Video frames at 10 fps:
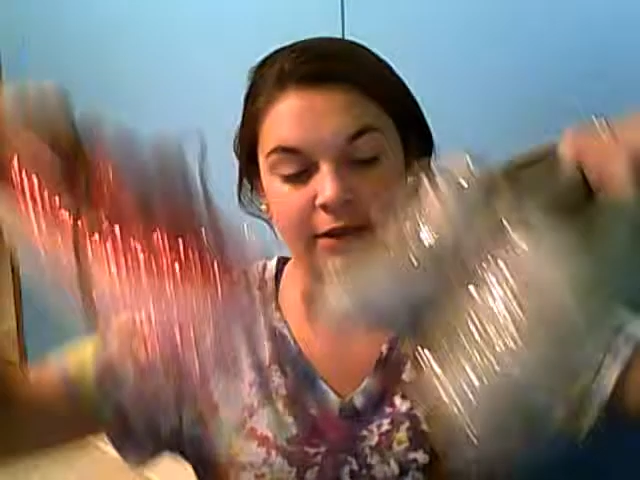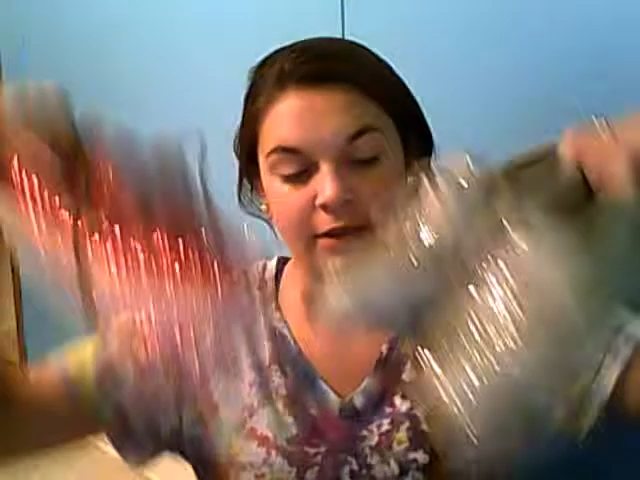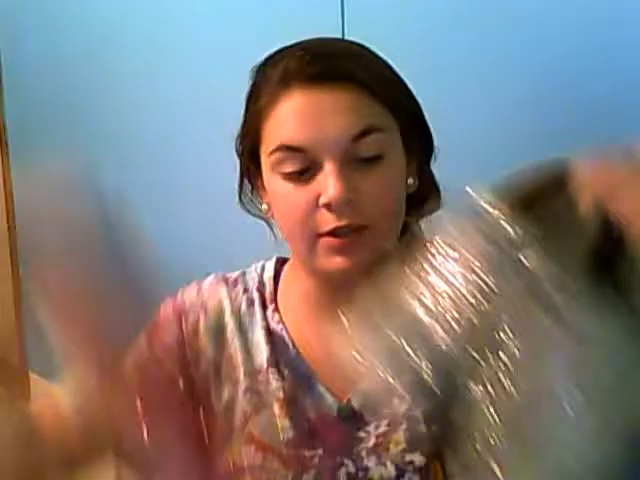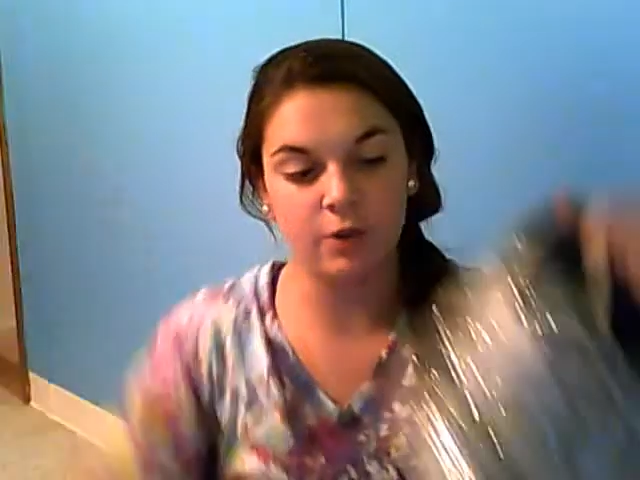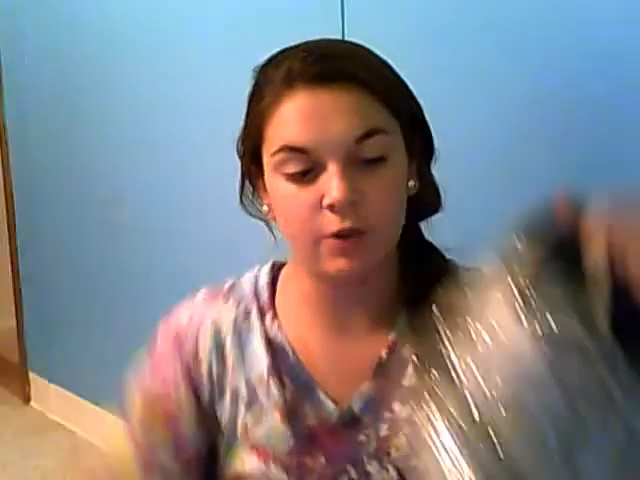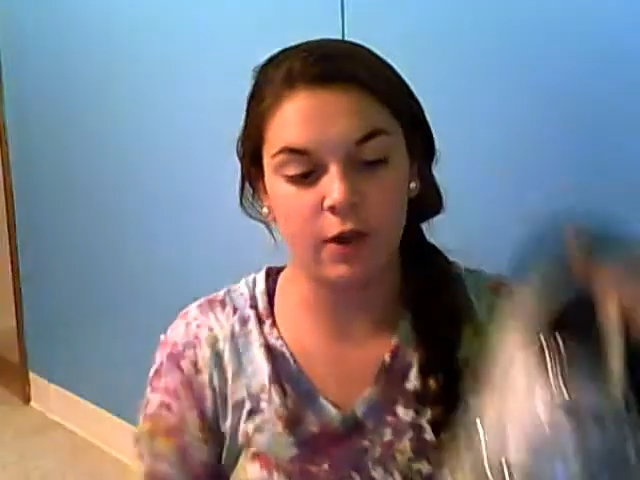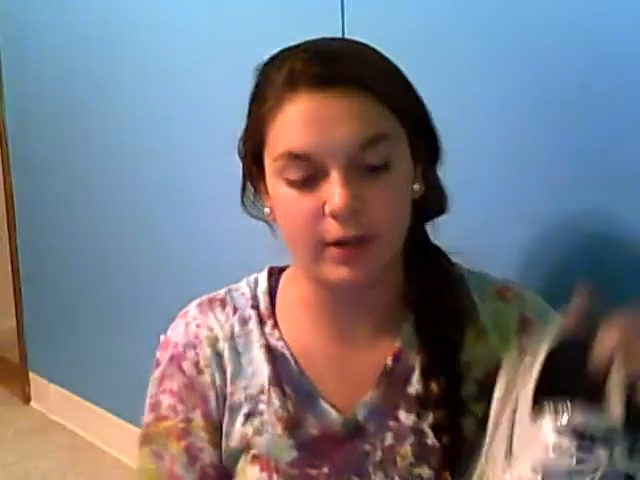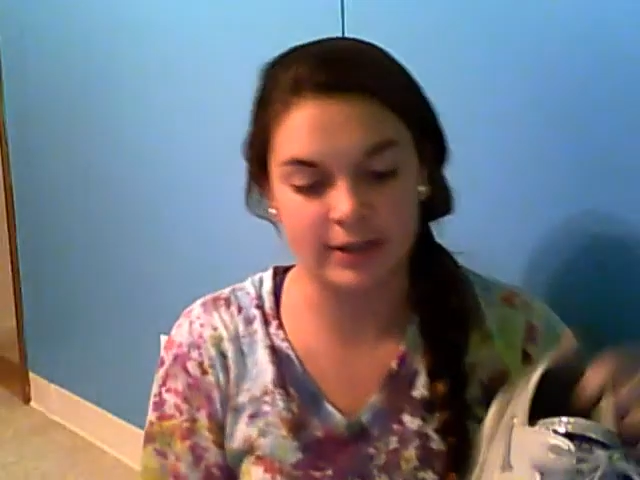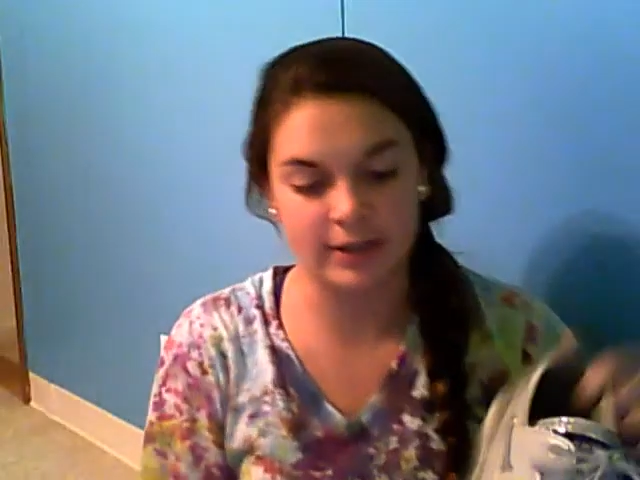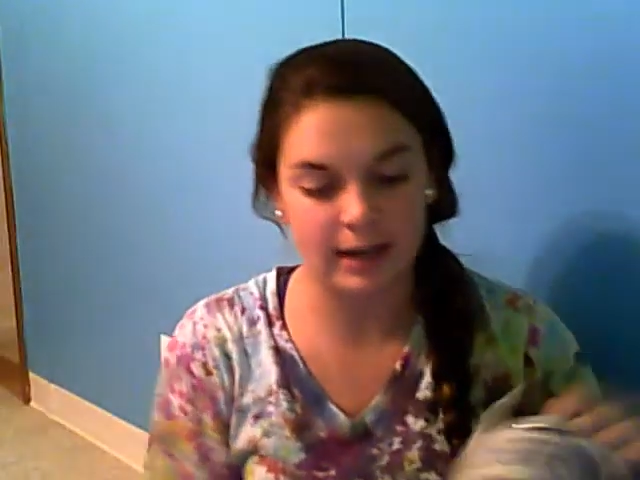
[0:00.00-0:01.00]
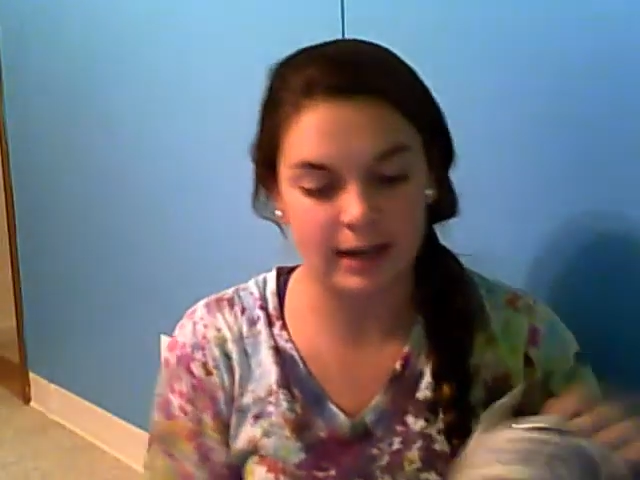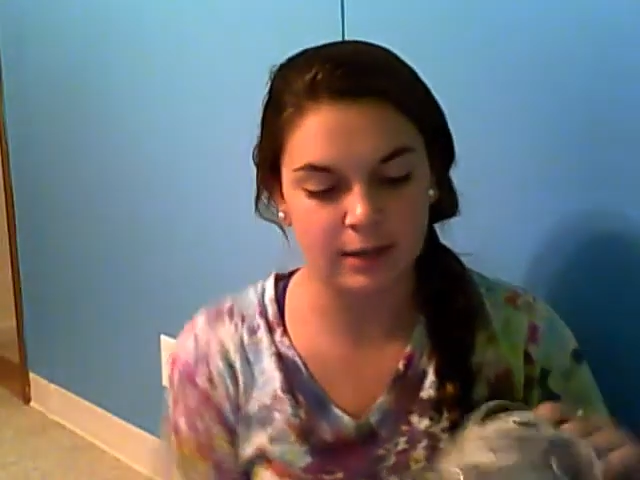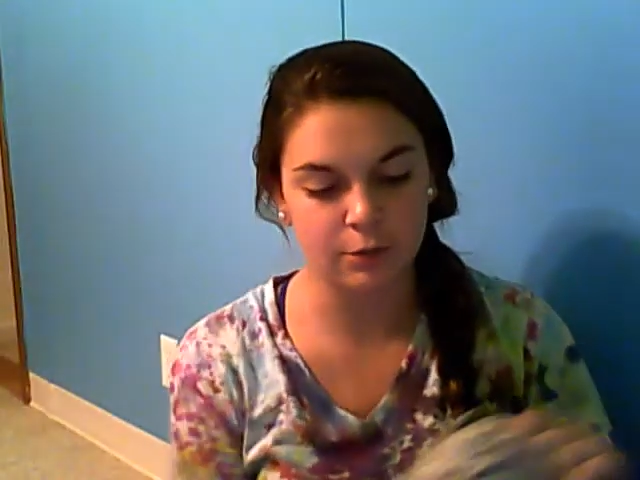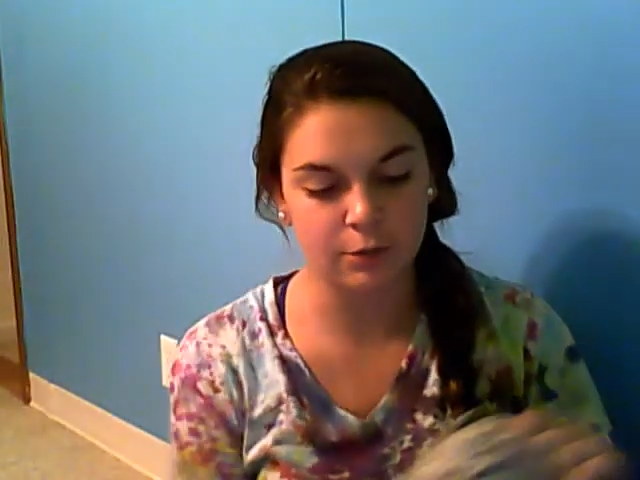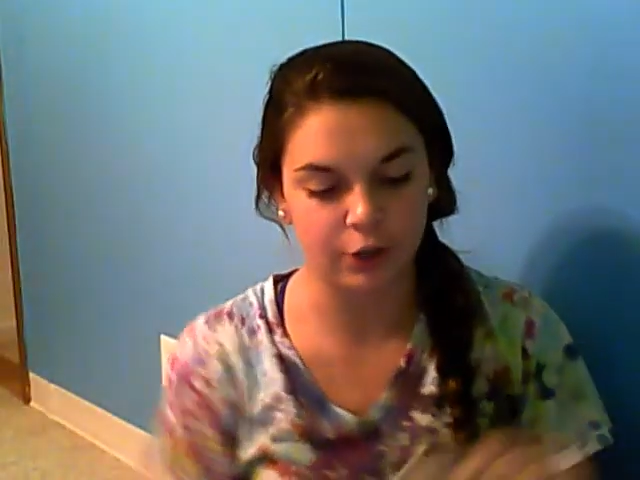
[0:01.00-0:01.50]
These are all the exact
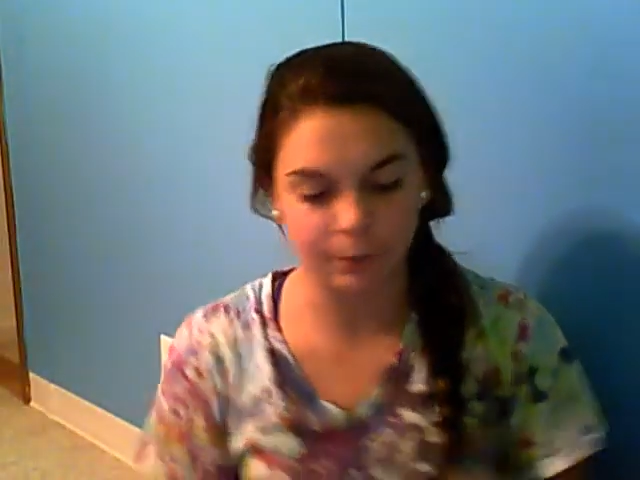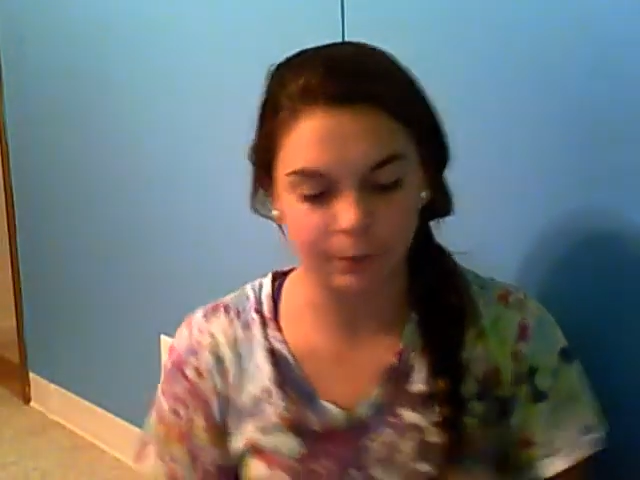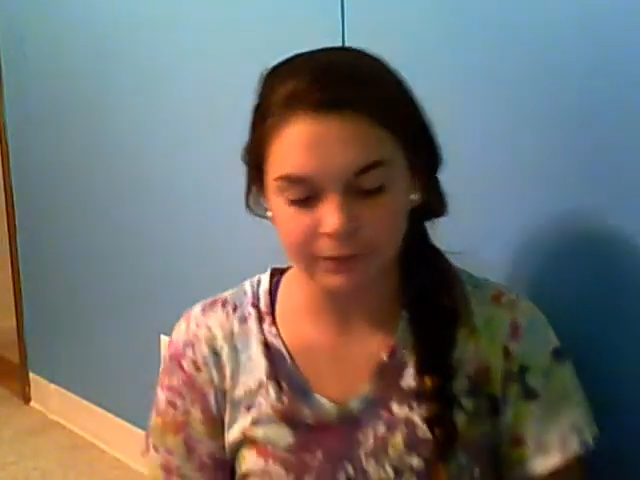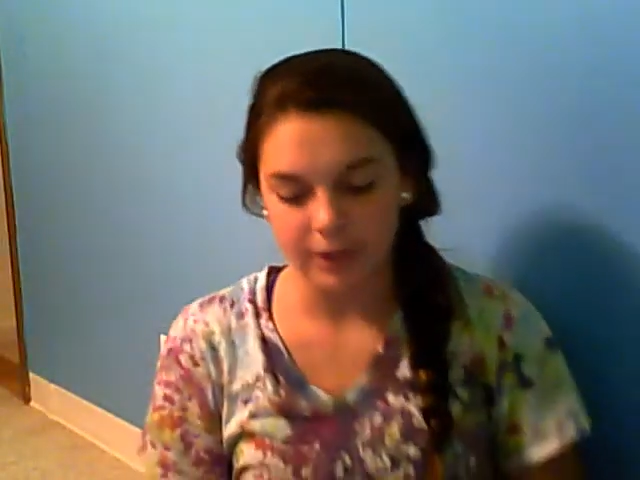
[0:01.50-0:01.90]
same shoe.